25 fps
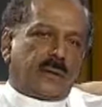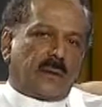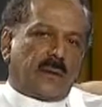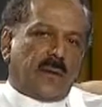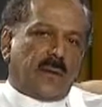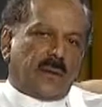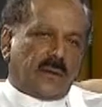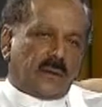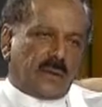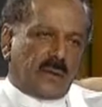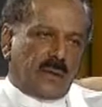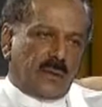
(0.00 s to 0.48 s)

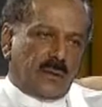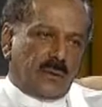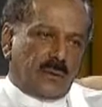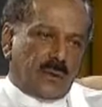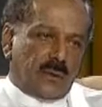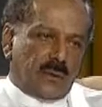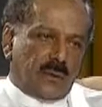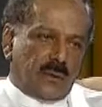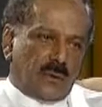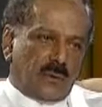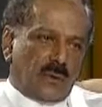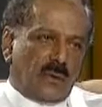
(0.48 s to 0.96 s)
has been
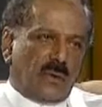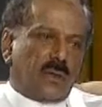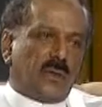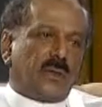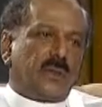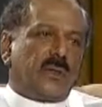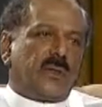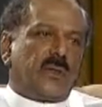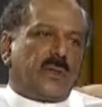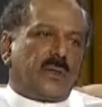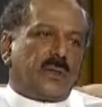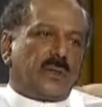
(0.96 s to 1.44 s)

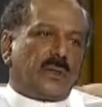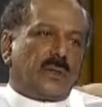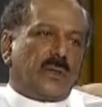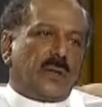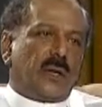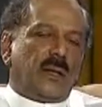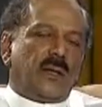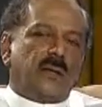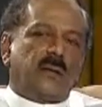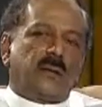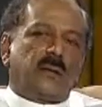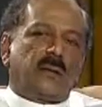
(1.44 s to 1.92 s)
restored
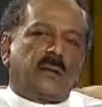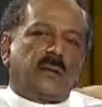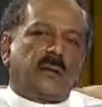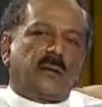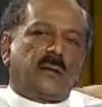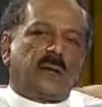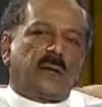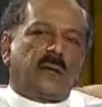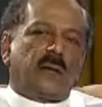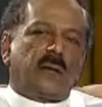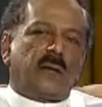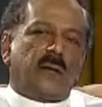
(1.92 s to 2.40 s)
virtually,
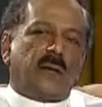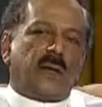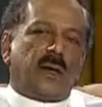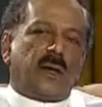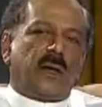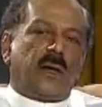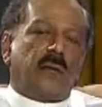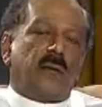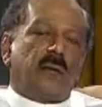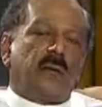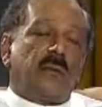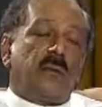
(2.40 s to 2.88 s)

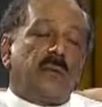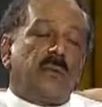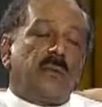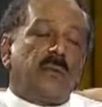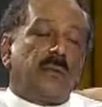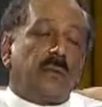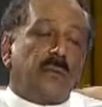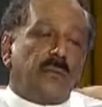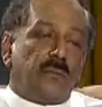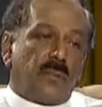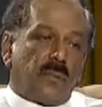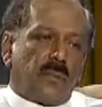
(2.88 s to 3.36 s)
and it would
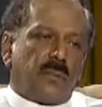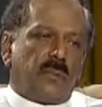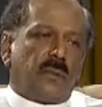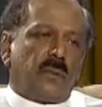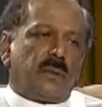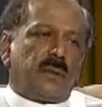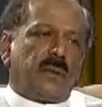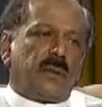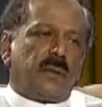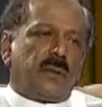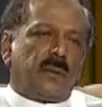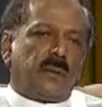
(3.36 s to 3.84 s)
be
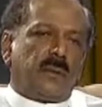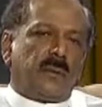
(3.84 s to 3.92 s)
improved.